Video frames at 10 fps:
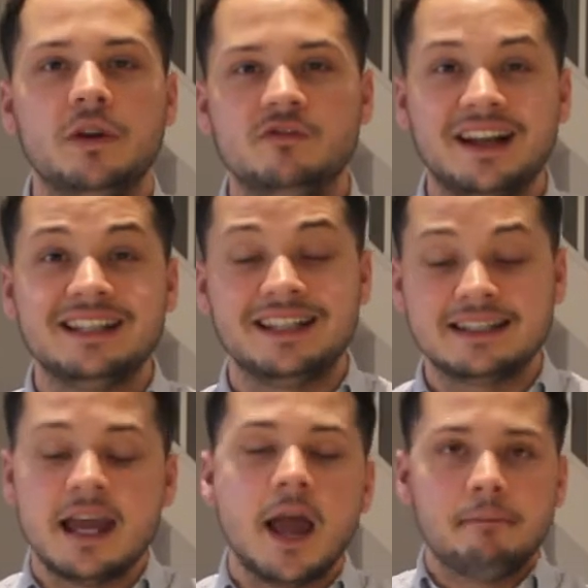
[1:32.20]
win
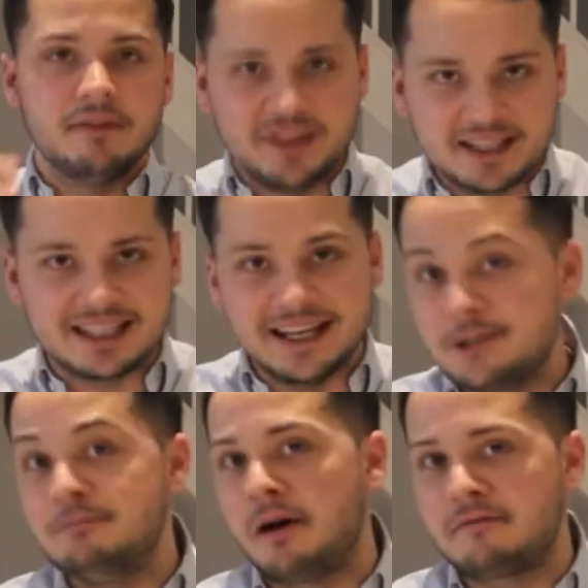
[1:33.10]
races, but this
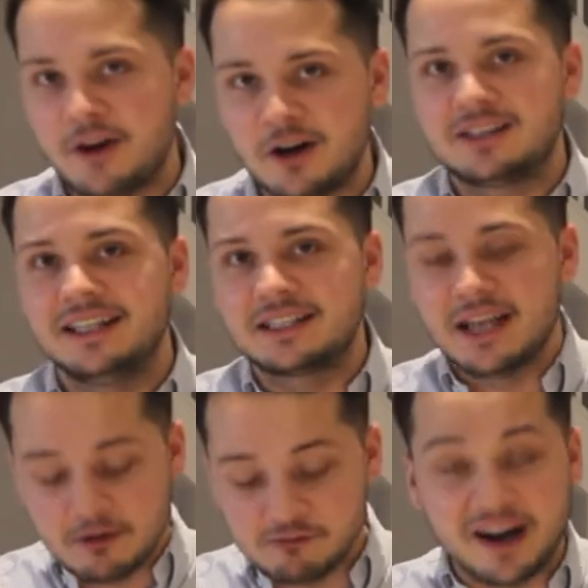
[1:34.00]
isn't my
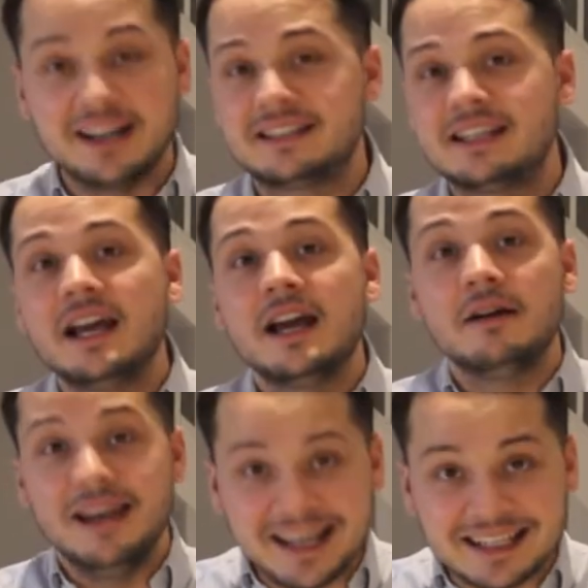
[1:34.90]
fastest race
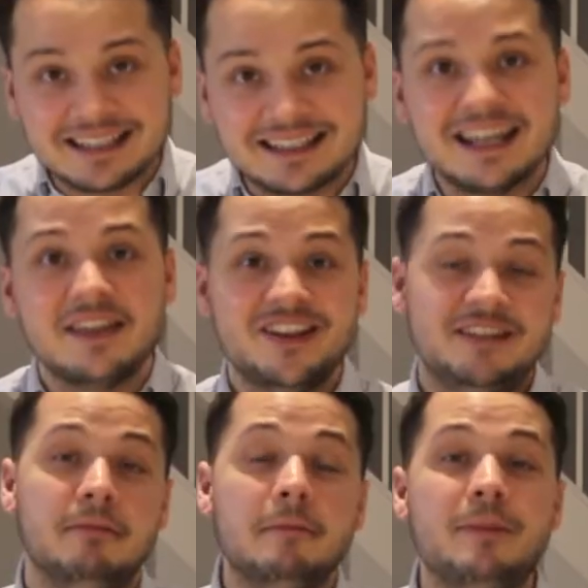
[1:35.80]
list. This
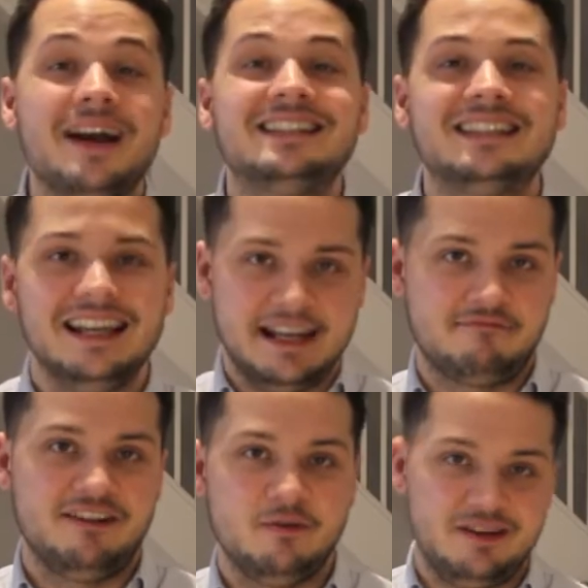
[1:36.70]
is my best livery